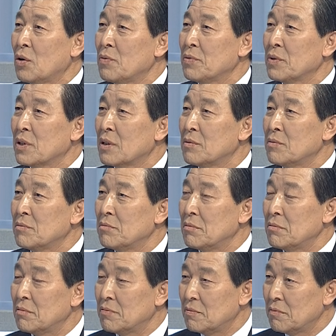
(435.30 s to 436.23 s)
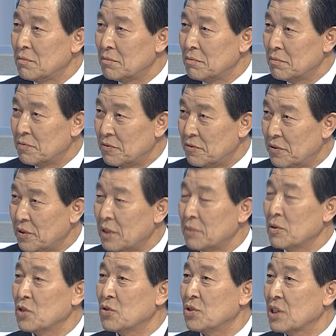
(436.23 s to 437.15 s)
be a very
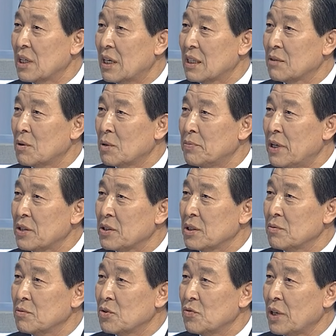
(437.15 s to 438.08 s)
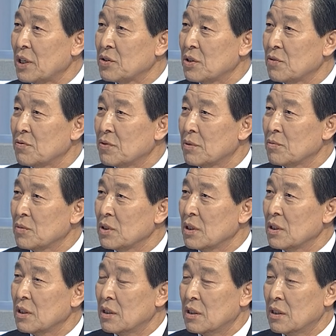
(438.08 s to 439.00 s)
much kind of a positive reaction from
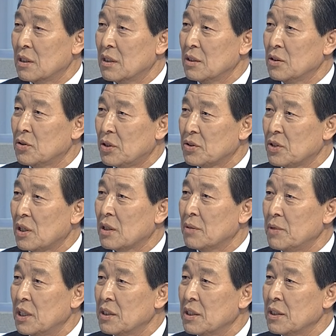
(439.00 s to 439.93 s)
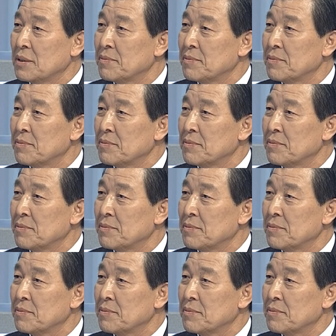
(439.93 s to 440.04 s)
the international community.